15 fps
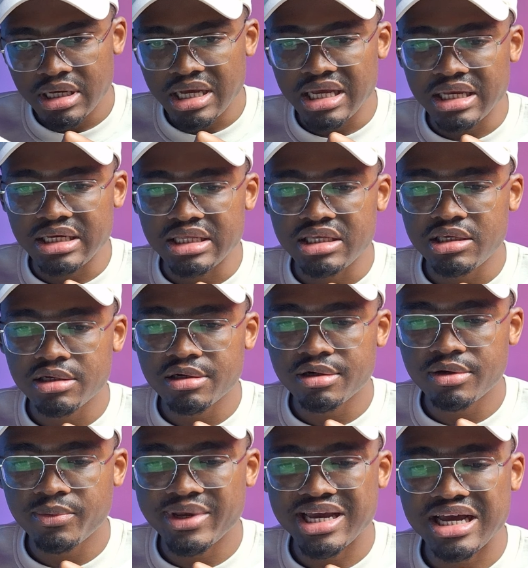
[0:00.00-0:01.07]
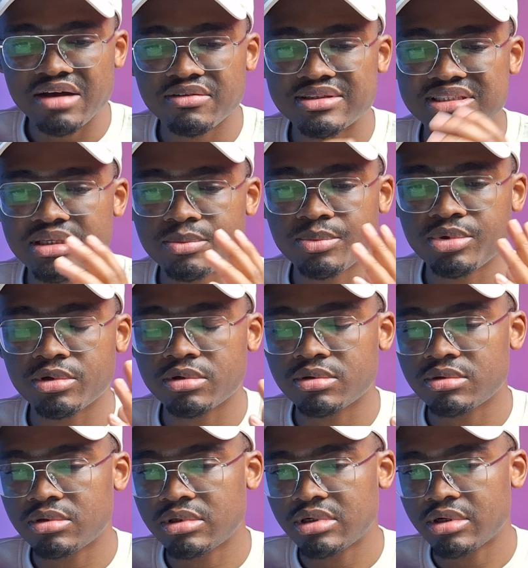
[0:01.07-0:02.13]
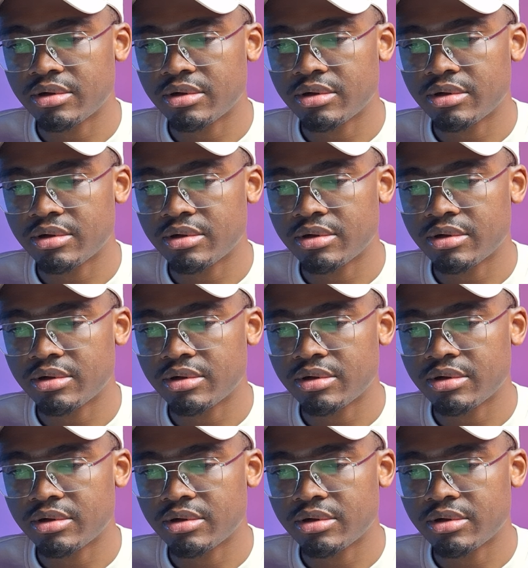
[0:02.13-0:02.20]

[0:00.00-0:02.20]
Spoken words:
And here we have a simple